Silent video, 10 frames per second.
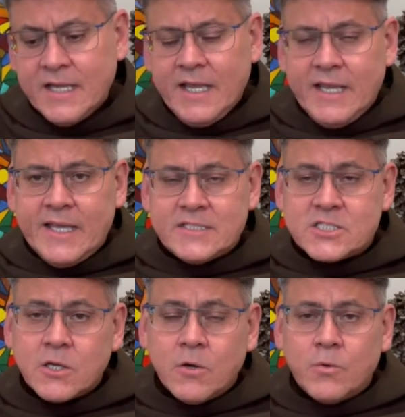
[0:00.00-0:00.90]
And
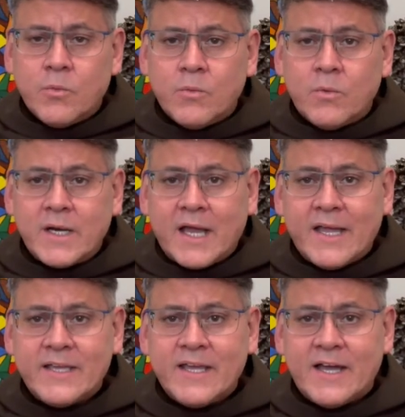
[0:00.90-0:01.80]
so what
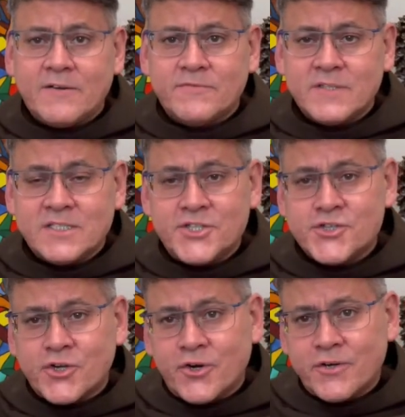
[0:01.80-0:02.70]
I have
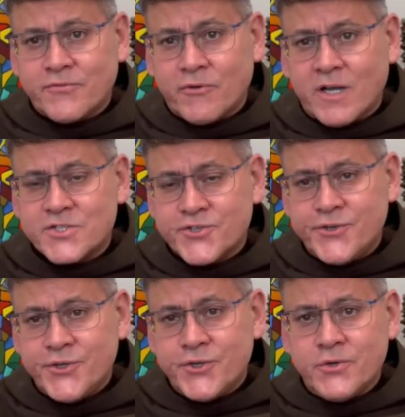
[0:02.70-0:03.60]
discerned for us to
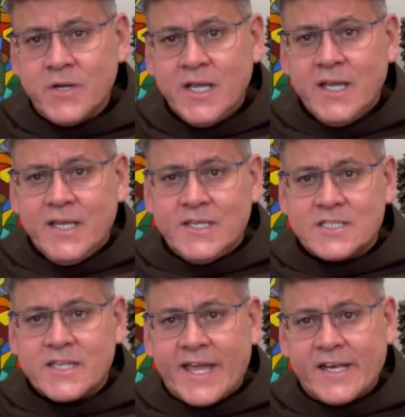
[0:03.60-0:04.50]
do
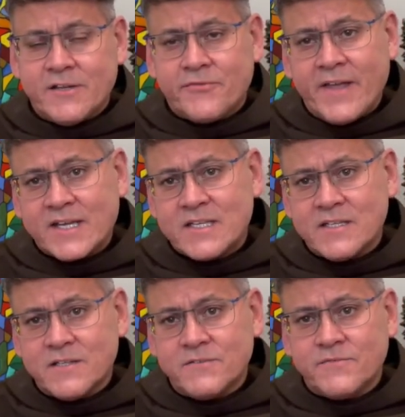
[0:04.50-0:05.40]
is that
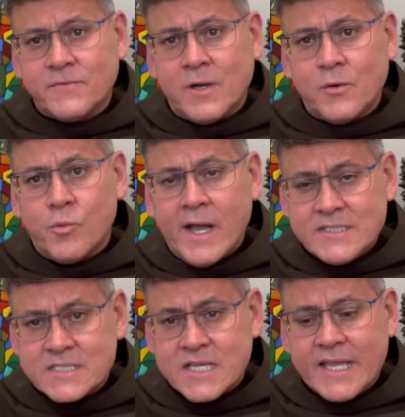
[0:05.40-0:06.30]
effective
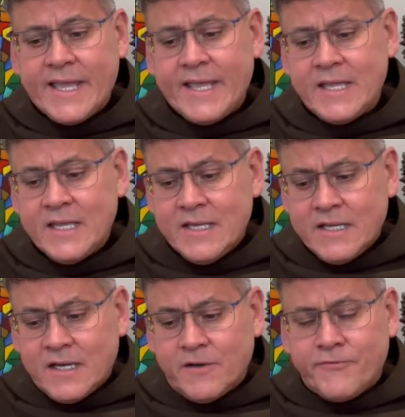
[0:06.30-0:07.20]
Wednesday,
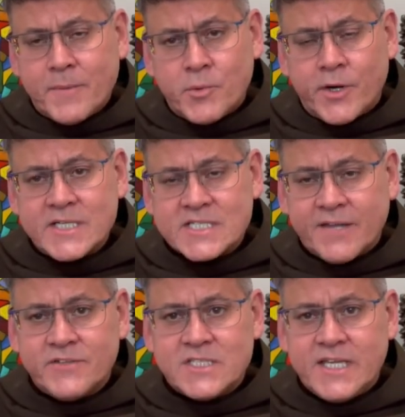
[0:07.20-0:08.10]
February
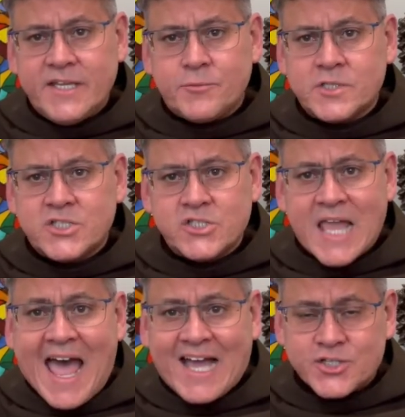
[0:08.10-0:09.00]
17th, which is
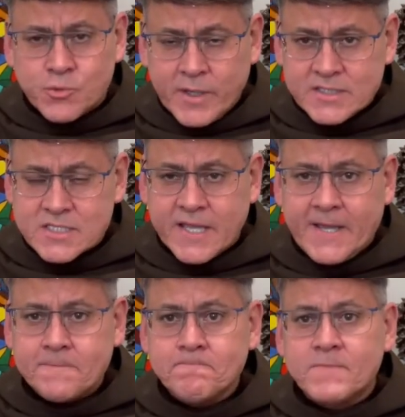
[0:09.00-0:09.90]
Ash
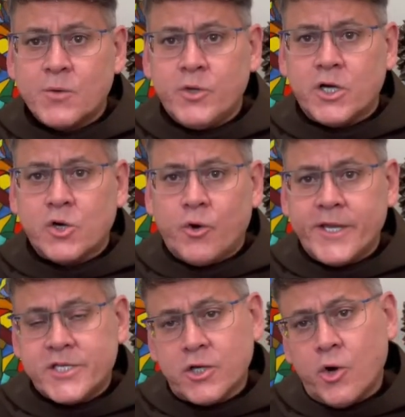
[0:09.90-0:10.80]
Wednesday, we are going
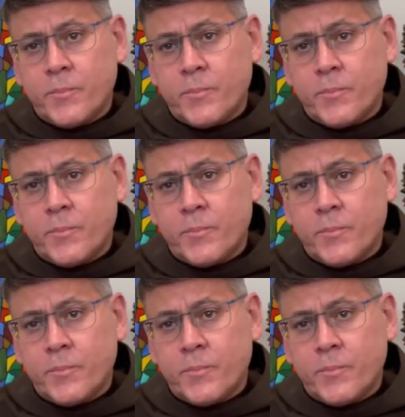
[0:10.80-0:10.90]
to open